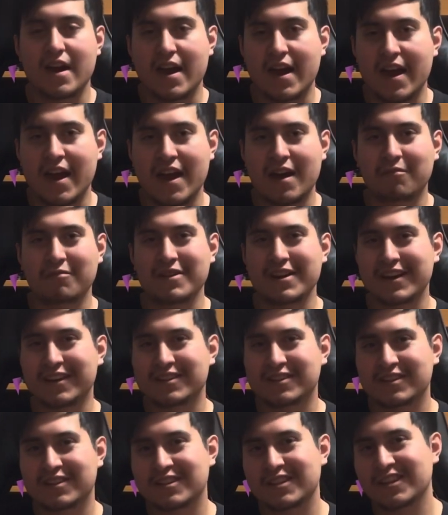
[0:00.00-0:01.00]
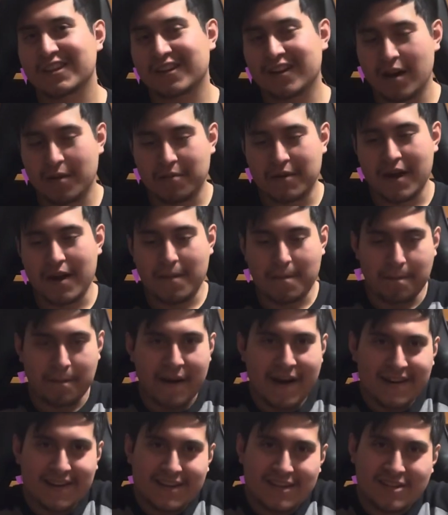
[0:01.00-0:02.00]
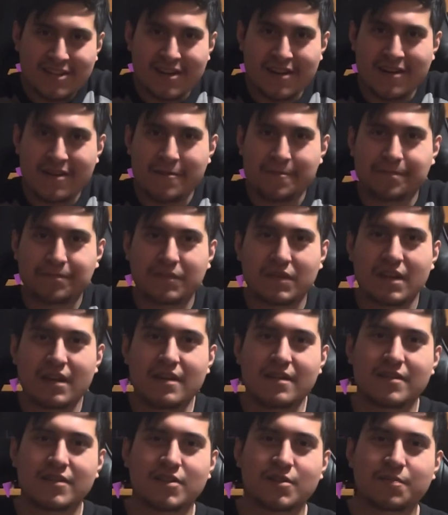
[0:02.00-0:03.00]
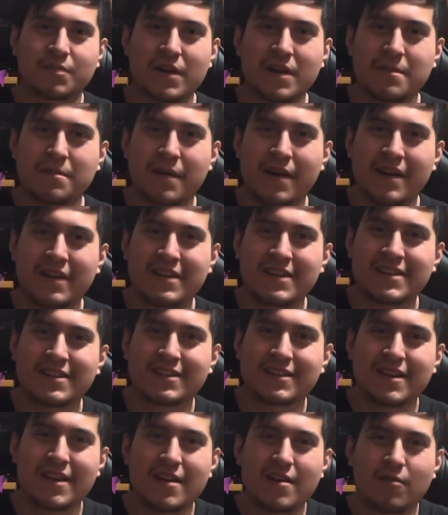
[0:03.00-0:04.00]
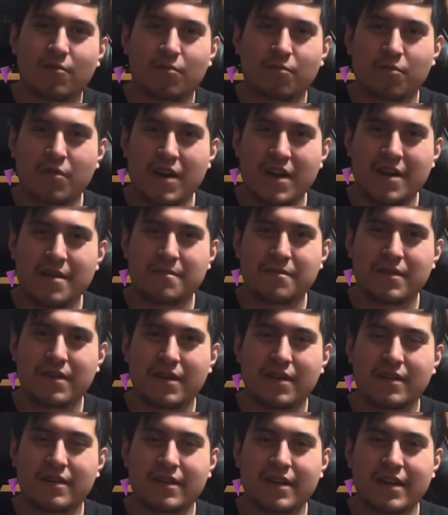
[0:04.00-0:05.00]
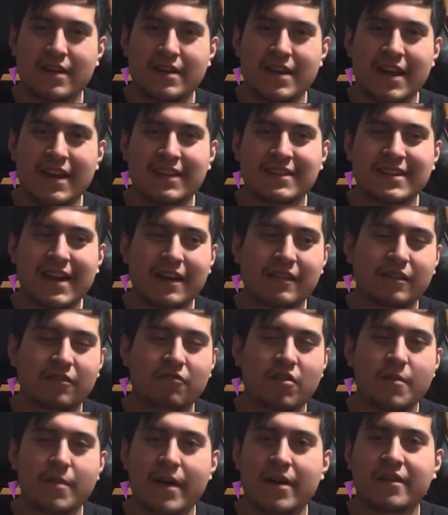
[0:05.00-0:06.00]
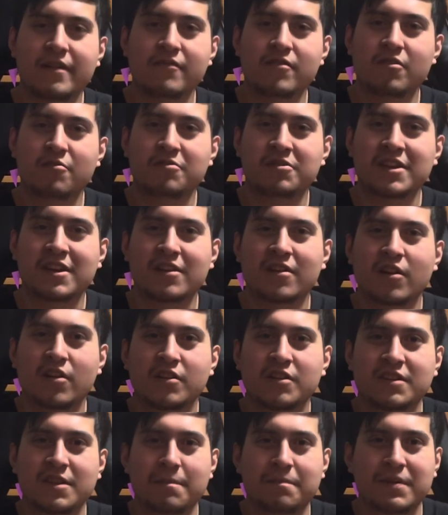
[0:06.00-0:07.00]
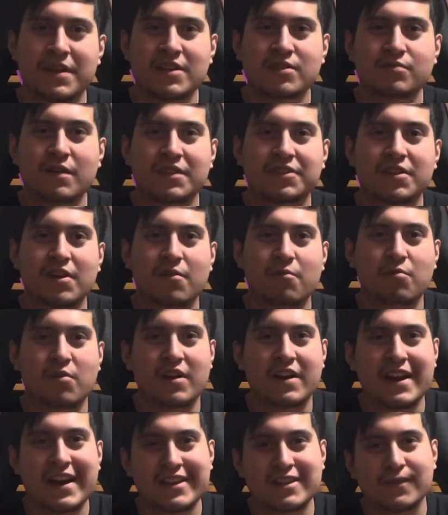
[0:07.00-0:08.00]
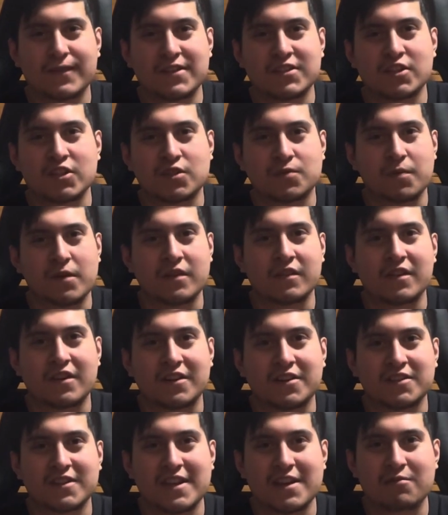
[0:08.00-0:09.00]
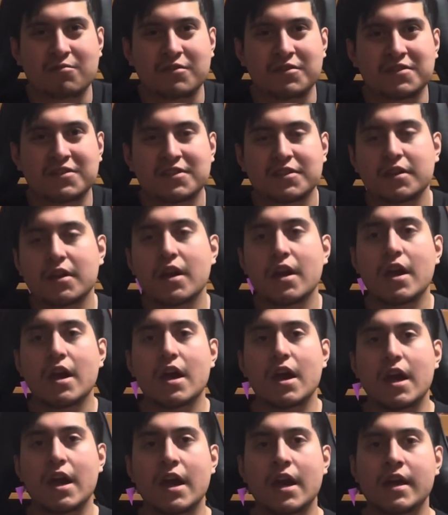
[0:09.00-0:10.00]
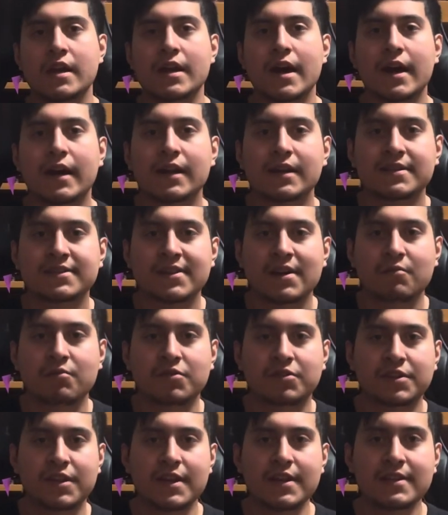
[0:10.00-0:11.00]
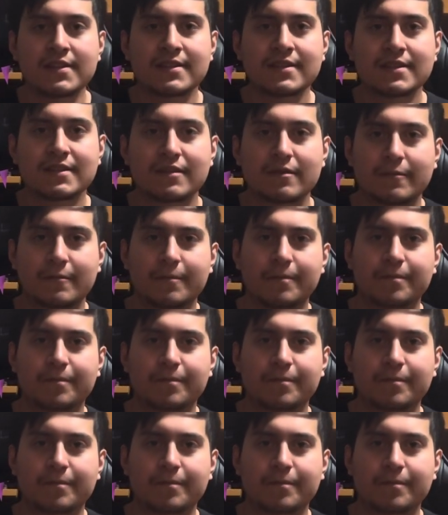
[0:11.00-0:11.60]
And we actually see the cupcake bite into Spring Bonnie's rib. Not exactly rib. I don't even know what that called. The piece right there where it activates the spring lock sequence. And I got to say, with this,